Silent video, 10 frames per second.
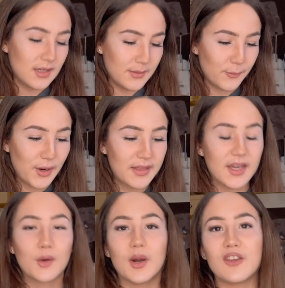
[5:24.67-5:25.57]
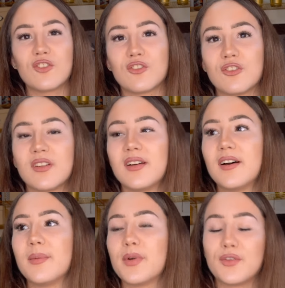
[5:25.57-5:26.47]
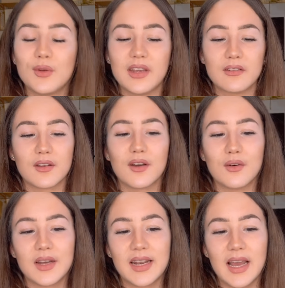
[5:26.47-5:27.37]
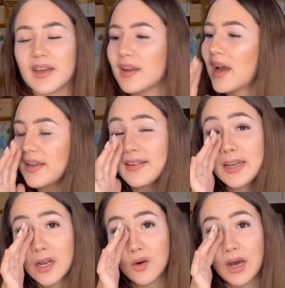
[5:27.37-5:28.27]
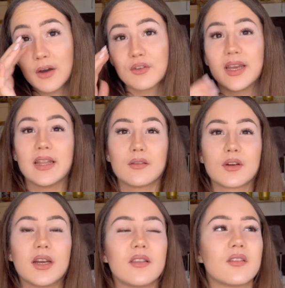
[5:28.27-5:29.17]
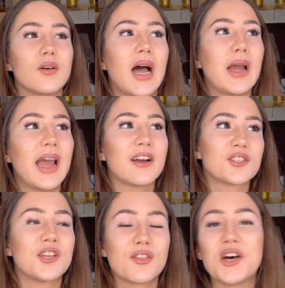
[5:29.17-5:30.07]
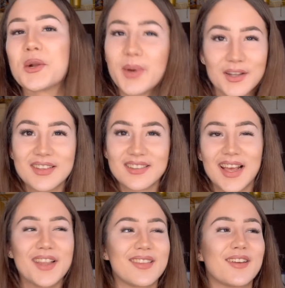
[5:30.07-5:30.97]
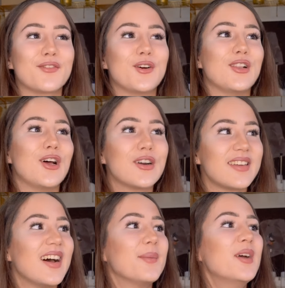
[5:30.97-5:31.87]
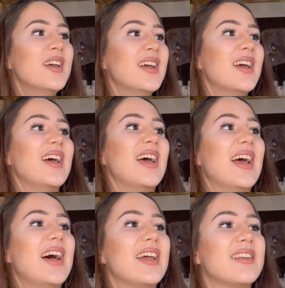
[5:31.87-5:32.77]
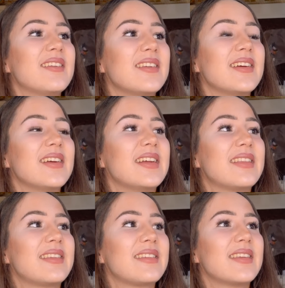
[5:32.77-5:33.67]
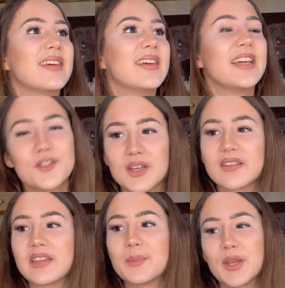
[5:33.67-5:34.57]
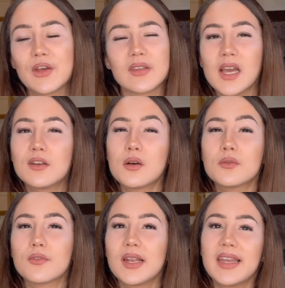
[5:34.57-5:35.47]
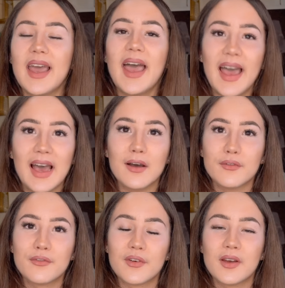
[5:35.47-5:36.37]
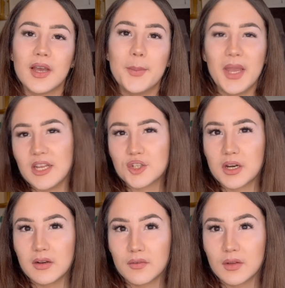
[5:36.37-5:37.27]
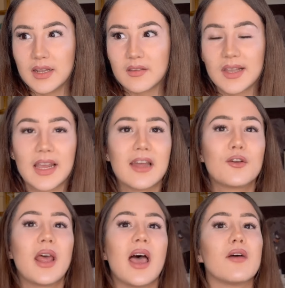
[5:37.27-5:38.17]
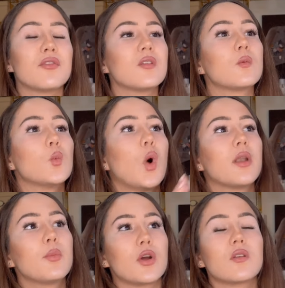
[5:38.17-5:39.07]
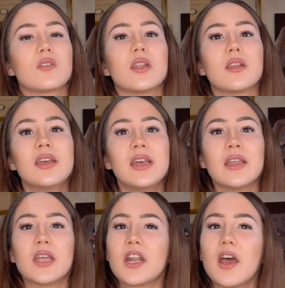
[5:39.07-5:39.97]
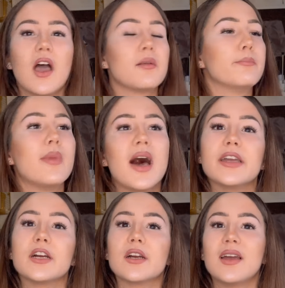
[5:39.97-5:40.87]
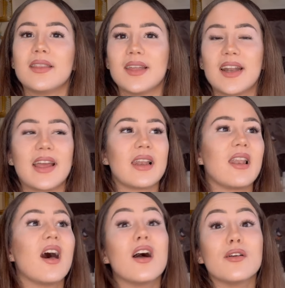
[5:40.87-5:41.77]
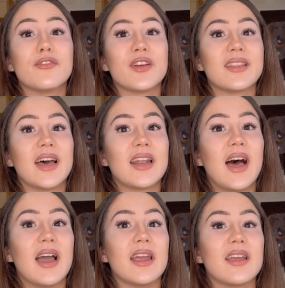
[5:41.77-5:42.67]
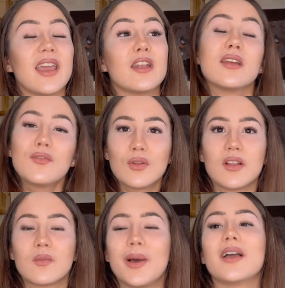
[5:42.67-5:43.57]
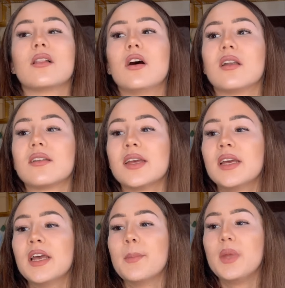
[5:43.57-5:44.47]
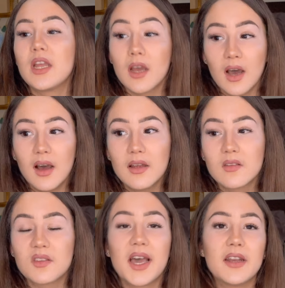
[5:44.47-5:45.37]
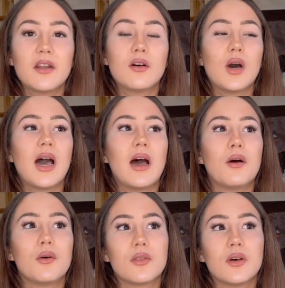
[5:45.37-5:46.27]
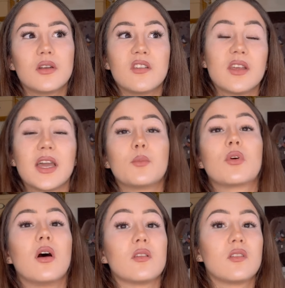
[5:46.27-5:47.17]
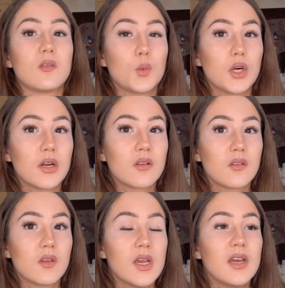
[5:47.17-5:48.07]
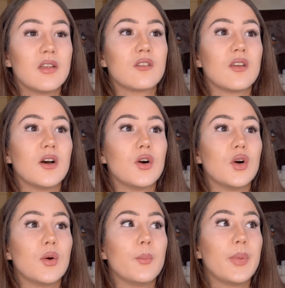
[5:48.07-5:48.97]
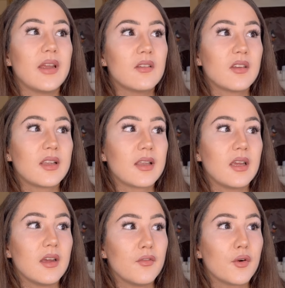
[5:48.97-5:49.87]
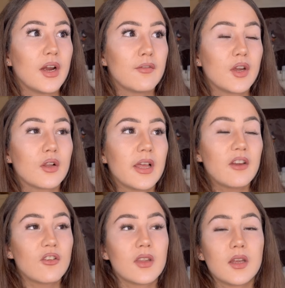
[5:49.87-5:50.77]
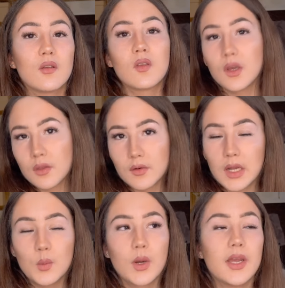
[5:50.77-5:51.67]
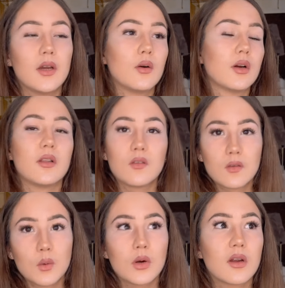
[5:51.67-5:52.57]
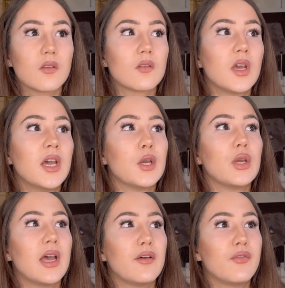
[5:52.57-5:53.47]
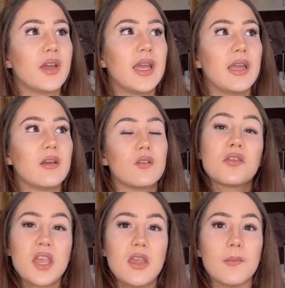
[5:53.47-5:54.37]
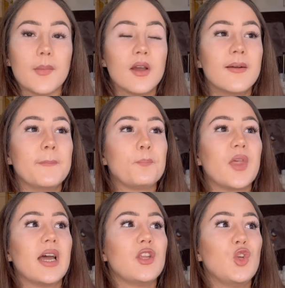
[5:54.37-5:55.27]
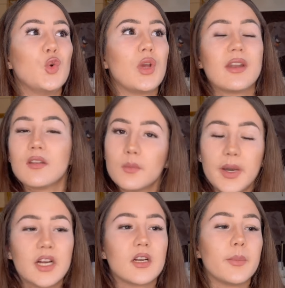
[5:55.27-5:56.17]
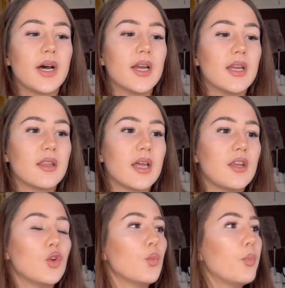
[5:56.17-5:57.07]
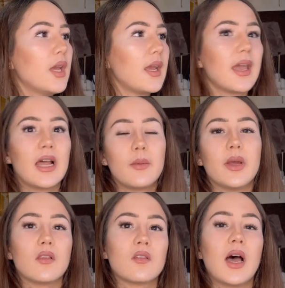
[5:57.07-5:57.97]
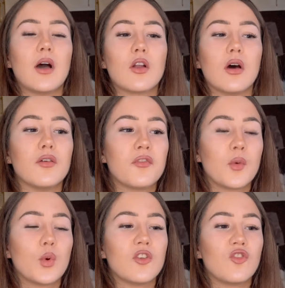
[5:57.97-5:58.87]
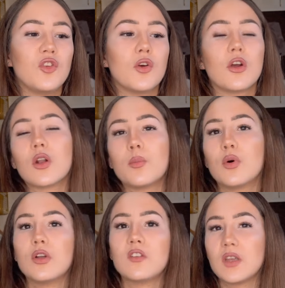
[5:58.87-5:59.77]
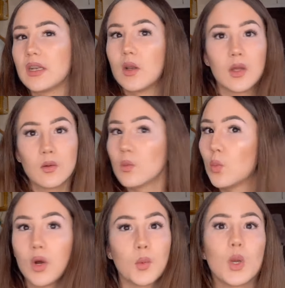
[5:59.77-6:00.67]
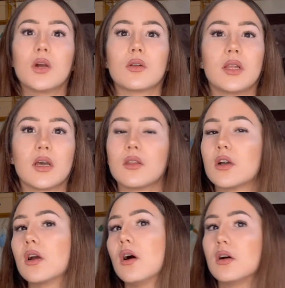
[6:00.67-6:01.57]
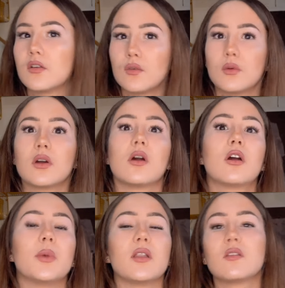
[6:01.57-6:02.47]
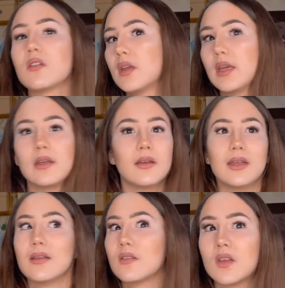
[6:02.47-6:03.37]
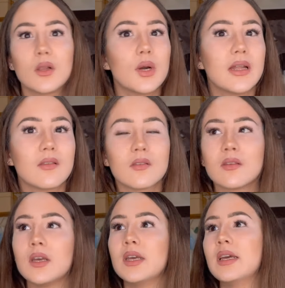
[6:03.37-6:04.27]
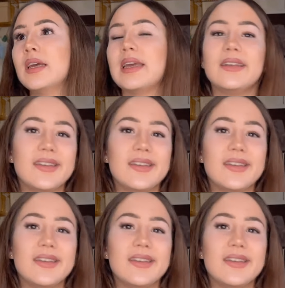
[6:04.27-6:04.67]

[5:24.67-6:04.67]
read that question a few days ago, and I didn't know how to answer it, so I actually thought about this answer for a long time. And it's interesting because I don't really have a major influence. Like, I don't have this one person that I admire and that I love and that I get influenced by a lot, because I know how the design process works. So basically, for every collection that you see on the runway or in stores, you have a theme that you get inspired by and that you pick elements out of, which you're gonna put in one way or the other onto a garment, in silhouettes, in